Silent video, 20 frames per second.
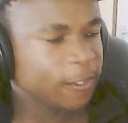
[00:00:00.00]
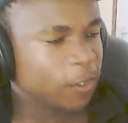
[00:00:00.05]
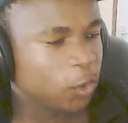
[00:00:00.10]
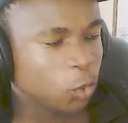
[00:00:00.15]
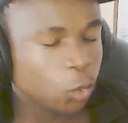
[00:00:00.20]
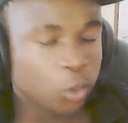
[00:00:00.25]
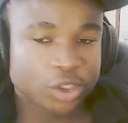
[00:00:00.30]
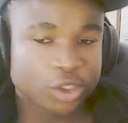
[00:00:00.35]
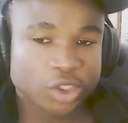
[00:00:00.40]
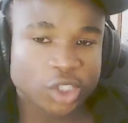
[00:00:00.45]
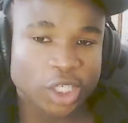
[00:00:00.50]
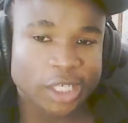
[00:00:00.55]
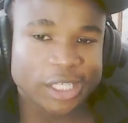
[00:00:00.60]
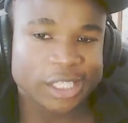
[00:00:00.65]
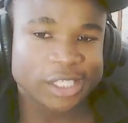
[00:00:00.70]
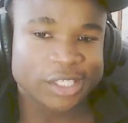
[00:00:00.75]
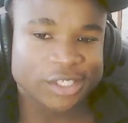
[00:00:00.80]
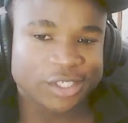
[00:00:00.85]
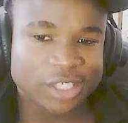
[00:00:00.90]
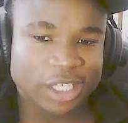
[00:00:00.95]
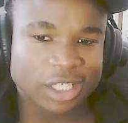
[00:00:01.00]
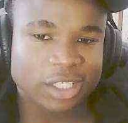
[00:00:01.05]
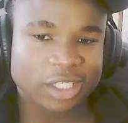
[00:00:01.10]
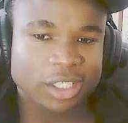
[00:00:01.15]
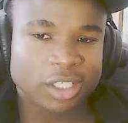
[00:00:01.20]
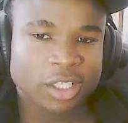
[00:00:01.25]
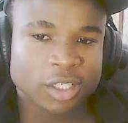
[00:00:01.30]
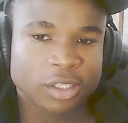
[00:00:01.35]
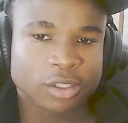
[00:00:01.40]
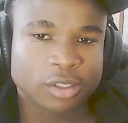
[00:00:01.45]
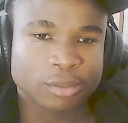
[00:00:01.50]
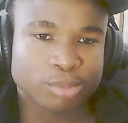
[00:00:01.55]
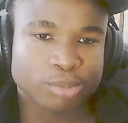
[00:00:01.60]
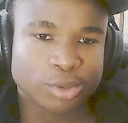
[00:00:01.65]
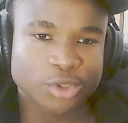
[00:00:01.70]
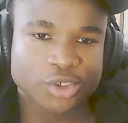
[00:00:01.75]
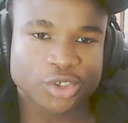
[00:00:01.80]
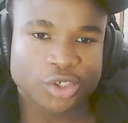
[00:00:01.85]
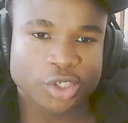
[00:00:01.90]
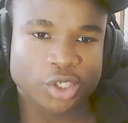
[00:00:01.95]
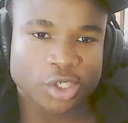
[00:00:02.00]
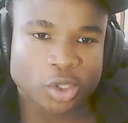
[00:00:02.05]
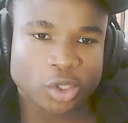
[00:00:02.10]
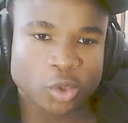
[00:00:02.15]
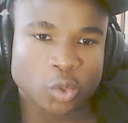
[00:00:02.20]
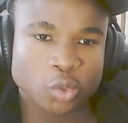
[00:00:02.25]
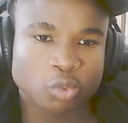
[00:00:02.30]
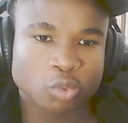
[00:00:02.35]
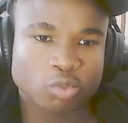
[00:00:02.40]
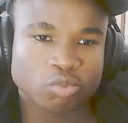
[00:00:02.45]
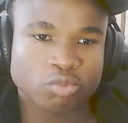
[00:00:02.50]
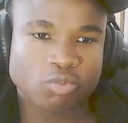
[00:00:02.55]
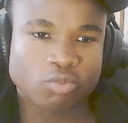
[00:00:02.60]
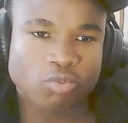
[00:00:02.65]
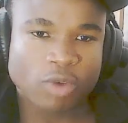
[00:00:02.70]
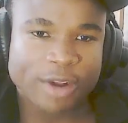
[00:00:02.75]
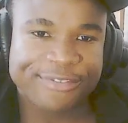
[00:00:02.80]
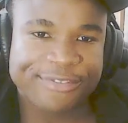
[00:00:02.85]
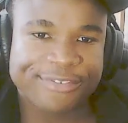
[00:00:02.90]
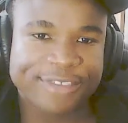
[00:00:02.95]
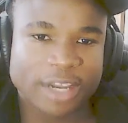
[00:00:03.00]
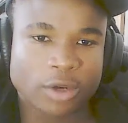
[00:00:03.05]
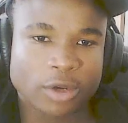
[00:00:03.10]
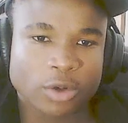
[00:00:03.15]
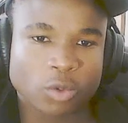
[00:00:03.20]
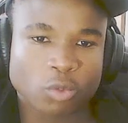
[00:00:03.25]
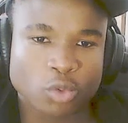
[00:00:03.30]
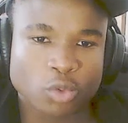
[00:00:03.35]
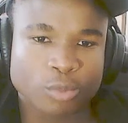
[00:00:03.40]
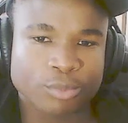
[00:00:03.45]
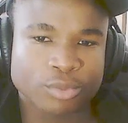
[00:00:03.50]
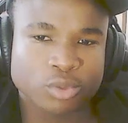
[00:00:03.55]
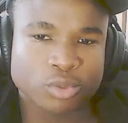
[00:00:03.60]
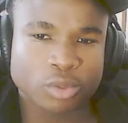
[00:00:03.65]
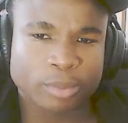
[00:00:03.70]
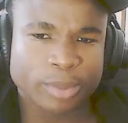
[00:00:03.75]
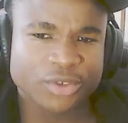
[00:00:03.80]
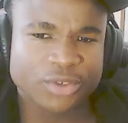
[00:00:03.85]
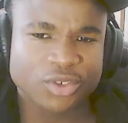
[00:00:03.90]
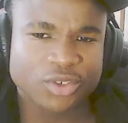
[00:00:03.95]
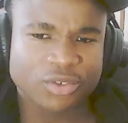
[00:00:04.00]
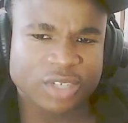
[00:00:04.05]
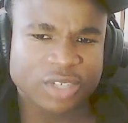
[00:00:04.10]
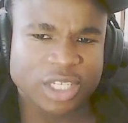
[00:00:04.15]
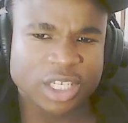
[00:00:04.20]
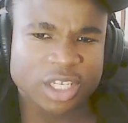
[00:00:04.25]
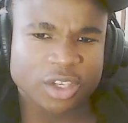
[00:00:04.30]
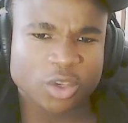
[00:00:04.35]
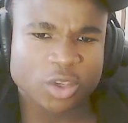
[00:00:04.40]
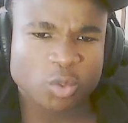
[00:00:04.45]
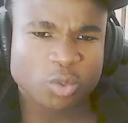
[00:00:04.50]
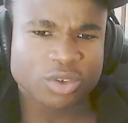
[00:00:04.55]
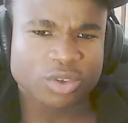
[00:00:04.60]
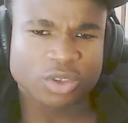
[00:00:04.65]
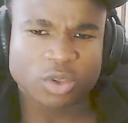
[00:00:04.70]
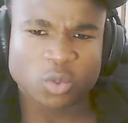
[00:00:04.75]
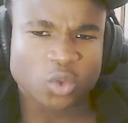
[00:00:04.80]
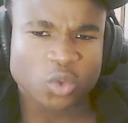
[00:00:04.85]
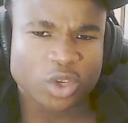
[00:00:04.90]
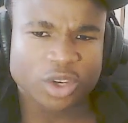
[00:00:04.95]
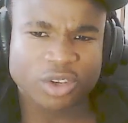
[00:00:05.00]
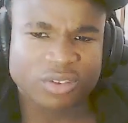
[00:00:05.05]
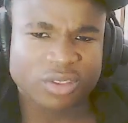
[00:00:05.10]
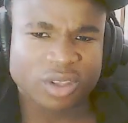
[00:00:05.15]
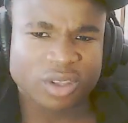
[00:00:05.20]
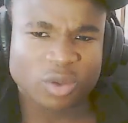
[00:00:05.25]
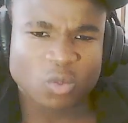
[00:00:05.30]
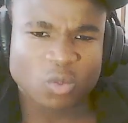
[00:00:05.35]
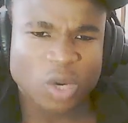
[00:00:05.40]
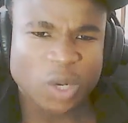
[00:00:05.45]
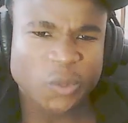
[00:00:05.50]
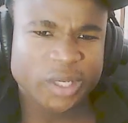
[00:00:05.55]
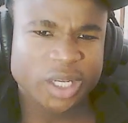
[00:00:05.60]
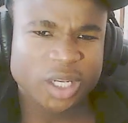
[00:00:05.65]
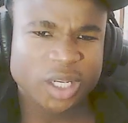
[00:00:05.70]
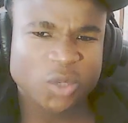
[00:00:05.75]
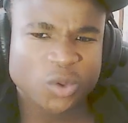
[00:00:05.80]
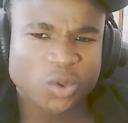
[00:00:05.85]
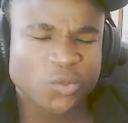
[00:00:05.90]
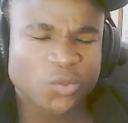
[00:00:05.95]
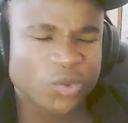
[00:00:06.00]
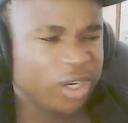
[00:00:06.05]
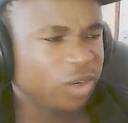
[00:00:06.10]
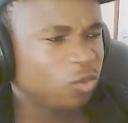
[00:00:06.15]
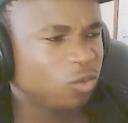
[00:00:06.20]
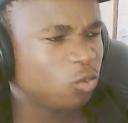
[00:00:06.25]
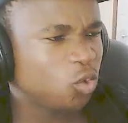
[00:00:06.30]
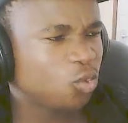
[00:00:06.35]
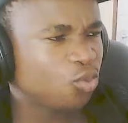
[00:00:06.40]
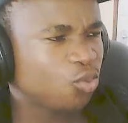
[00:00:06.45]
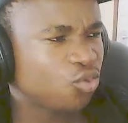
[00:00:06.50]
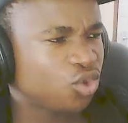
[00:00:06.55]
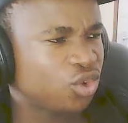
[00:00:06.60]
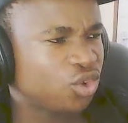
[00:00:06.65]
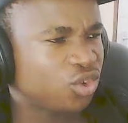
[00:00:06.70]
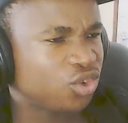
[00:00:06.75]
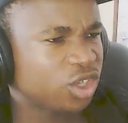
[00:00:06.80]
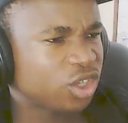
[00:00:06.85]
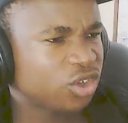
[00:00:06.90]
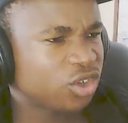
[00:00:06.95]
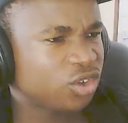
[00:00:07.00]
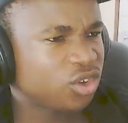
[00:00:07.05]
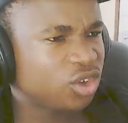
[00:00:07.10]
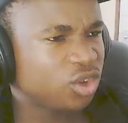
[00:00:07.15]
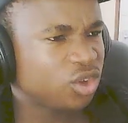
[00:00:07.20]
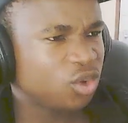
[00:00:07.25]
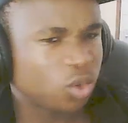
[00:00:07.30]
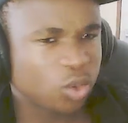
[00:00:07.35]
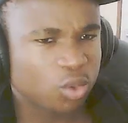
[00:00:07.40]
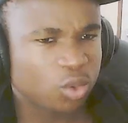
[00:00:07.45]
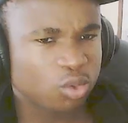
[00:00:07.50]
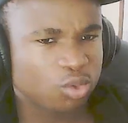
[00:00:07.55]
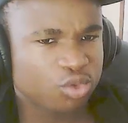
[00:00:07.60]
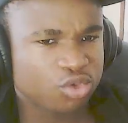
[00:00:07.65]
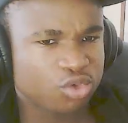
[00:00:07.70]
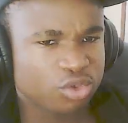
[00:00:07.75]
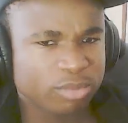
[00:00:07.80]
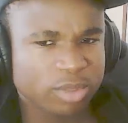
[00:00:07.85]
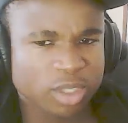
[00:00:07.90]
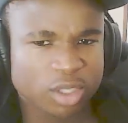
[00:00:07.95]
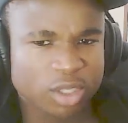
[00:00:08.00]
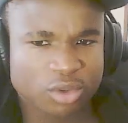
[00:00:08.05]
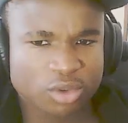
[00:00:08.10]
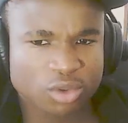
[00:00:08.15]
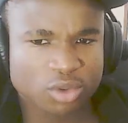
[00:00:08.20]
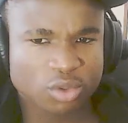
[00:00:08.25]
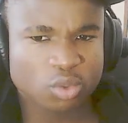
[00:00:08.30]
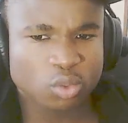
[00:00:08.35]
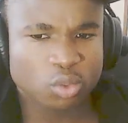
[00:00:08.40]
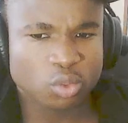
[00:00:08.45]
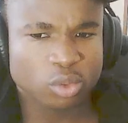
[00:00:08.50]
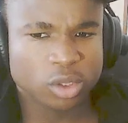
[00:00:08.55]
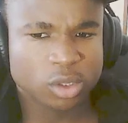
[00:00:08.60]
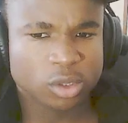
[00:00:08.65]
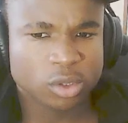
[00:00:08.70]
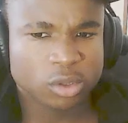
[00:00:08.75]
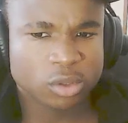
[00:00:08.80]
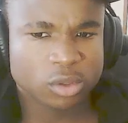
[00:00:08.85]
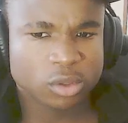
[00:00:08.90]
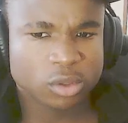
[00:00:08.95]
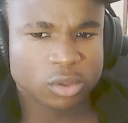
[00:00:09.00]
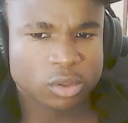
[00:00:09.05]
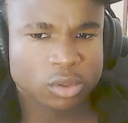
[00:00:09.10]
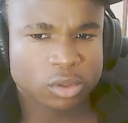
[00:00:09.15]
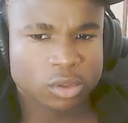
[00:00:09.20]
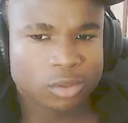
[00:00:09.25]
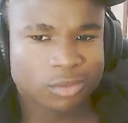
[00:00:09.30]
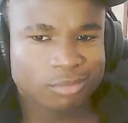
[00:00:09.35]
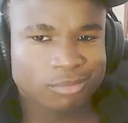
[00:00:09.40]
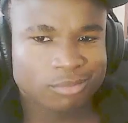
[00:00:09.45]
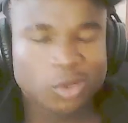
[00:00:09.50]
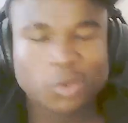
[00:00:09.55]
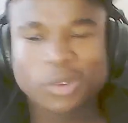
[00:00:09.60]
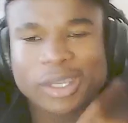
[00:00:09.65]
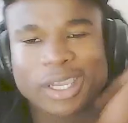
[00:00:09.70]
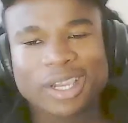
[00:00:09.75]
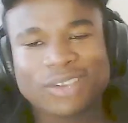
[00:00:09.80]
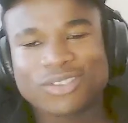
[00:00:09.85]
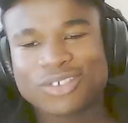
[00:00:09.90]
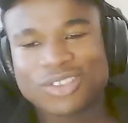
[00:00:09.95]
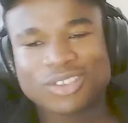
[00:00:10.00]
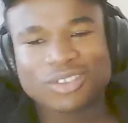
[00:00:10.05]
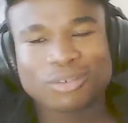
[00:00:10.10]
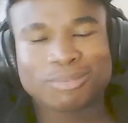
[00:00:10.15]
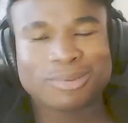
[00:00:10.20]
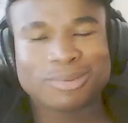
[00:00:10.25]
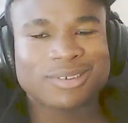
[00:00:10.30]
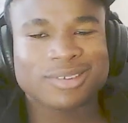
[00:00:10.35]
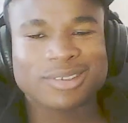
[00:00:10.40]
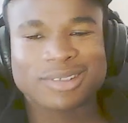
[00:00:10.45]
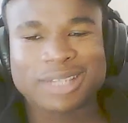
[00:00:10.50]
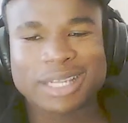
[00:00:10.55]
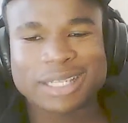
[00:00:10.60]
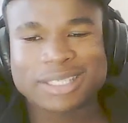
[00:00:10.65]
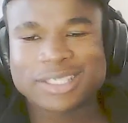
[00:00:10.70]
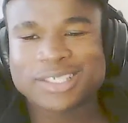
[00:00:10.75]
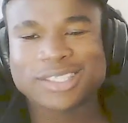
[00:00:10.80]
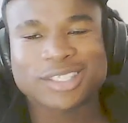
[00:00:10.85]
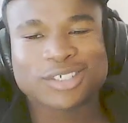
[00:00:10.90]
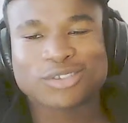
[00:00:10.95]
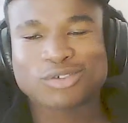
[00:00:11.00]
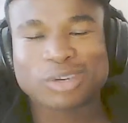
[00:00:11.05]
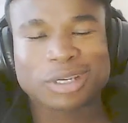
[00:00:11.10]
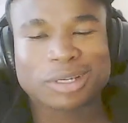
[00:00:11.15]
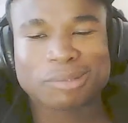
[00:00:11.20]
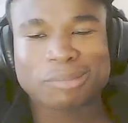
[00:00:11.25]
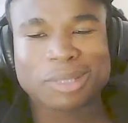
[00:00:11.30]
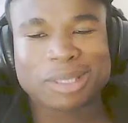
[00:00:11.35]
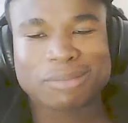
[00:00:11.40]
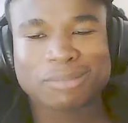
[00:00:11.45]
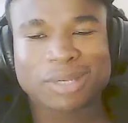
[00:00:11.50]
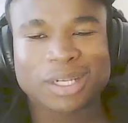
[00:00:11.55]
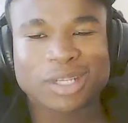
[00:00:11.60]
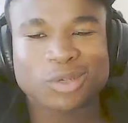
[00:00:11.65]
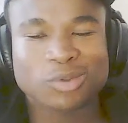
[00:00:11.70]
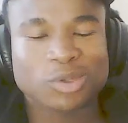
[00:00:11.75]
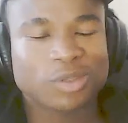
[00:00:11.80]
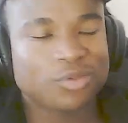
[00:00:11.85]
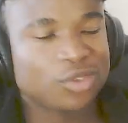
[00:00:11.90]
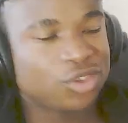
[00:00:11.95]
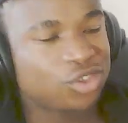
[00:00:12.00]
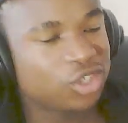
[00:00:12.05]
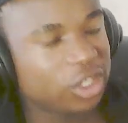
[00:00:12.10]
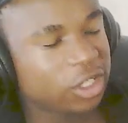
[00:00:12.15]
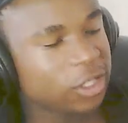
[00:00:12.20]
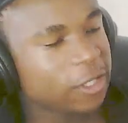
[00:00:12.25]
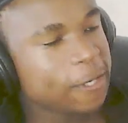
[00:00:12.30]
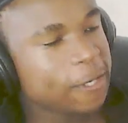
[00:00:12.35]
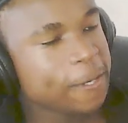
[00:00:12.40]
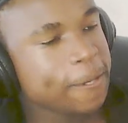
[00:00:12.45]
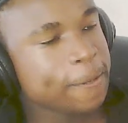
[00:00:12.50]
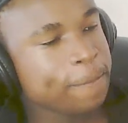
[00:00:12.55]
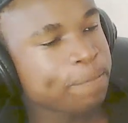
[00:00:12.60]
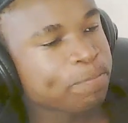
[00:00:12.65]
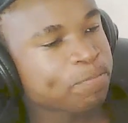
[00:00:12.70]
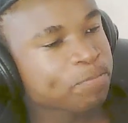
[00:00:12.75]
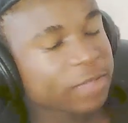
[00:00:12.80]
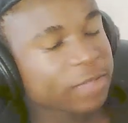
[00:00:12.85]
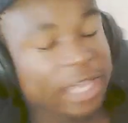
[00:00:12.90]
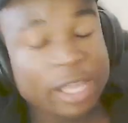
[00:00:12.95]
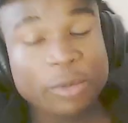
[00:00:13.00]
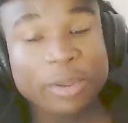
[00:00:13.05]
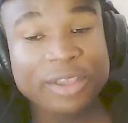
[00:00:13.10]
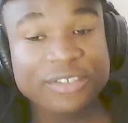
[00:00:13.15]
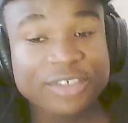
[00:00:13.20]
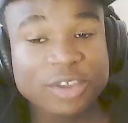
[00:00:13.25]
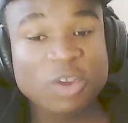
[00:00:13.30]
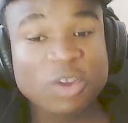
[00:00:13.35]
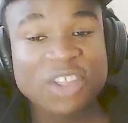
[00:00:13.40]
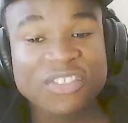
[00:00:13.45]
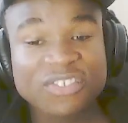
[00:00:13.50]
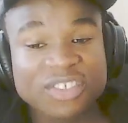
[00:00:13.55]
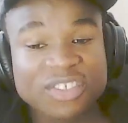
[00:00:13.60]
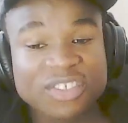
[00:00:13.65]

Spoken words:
Who was stalking Jenny, the butcher girl who rents out a room to a bunch of teenagers, which is the weirdest thing. Why would anyone rent room to 16-year-old who should be at school? Who cares? She's a business lady. She's just trying to make money. Who gives a shit? Anyway, she rents